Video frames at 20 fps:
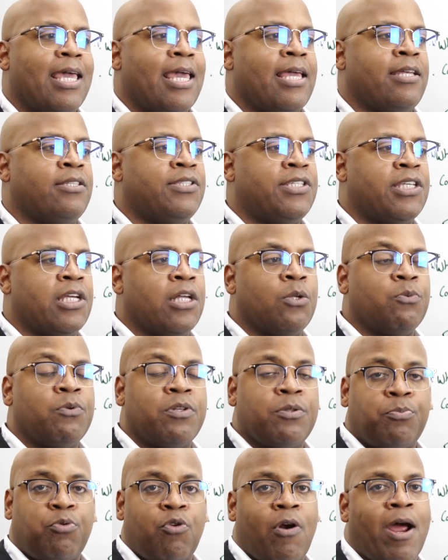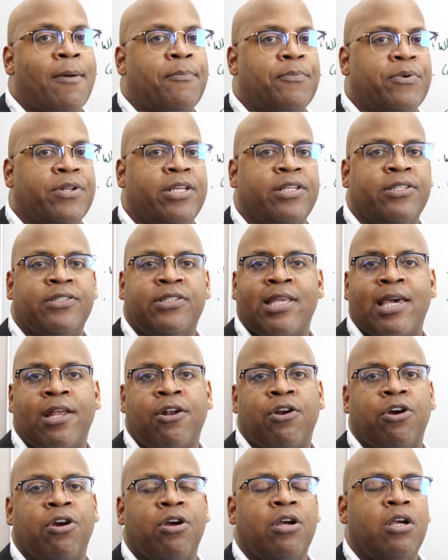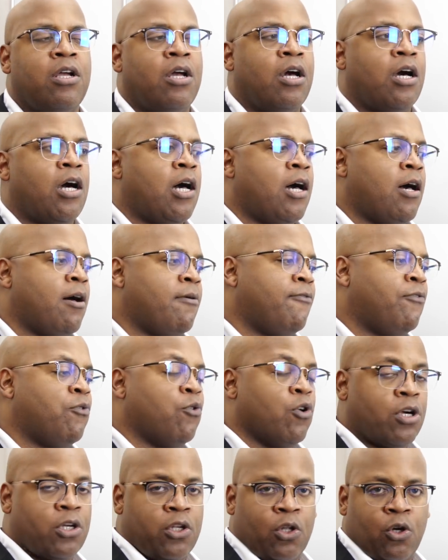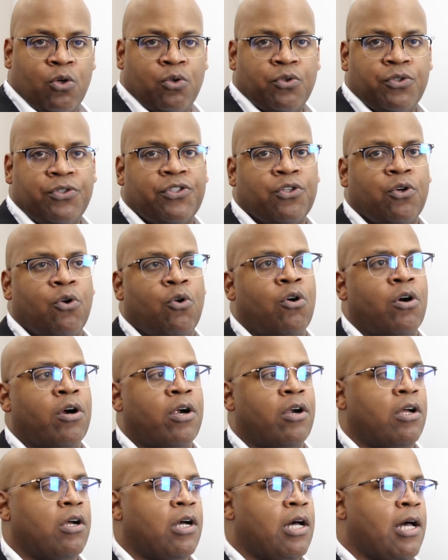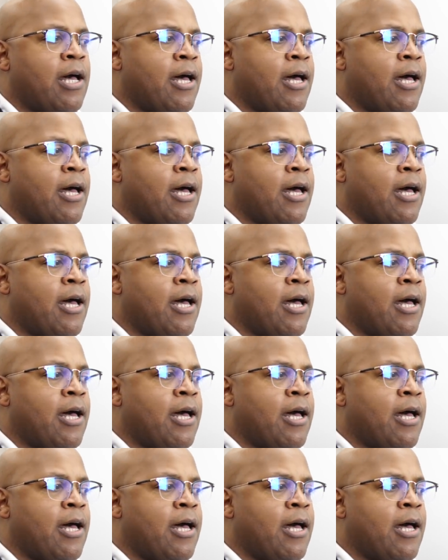in dealing with properties that are foreclosed or